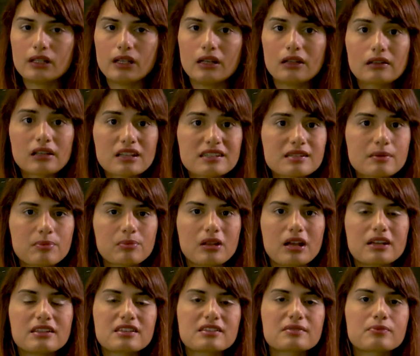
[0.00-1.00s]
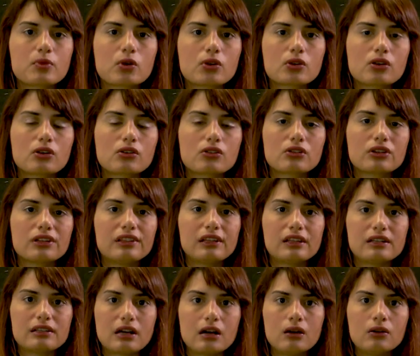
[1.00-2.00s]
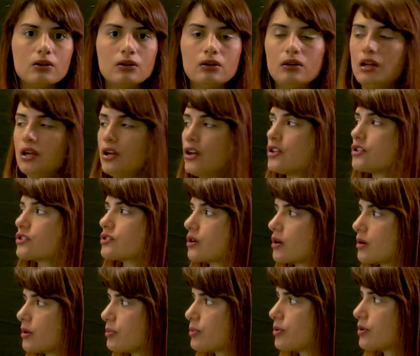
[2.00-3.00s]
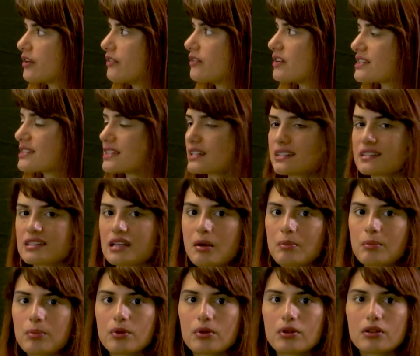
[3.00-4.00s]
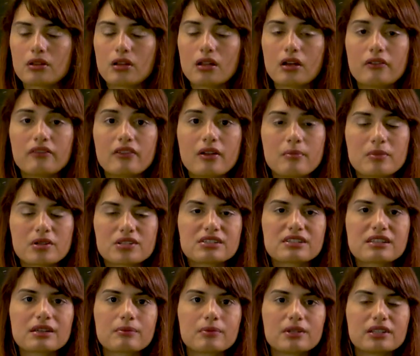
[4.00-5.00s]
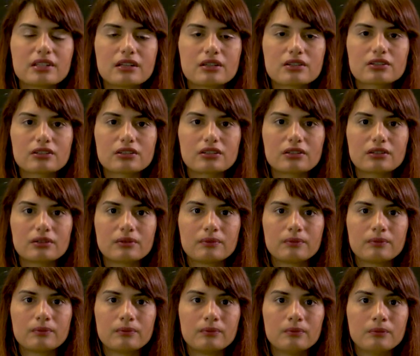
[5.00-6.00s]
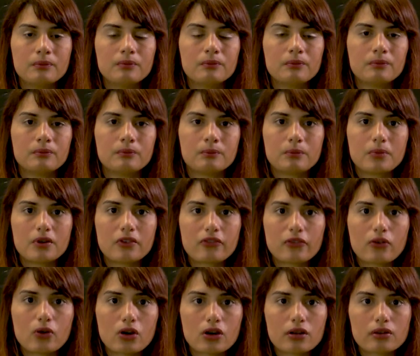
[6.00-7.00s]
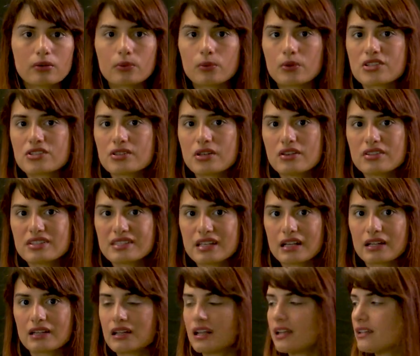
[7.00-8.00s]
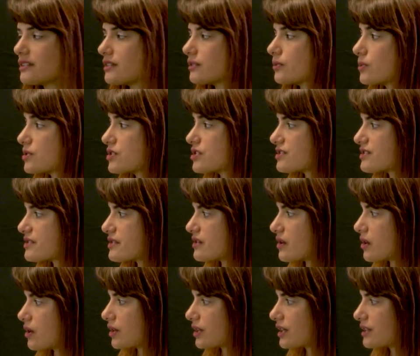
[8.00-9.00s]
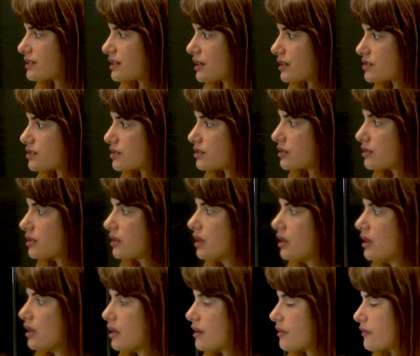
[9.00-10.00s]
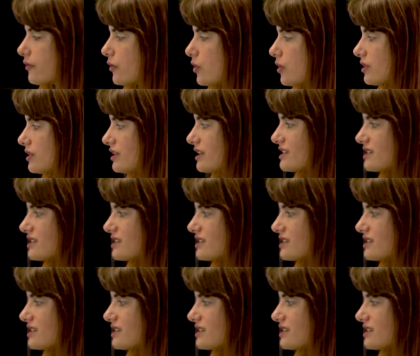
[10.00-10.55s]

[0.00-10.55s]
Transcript: Let's apply this more concretely now to our previous example of image segmentation. Before, we saw SegNet, which is an architecture for the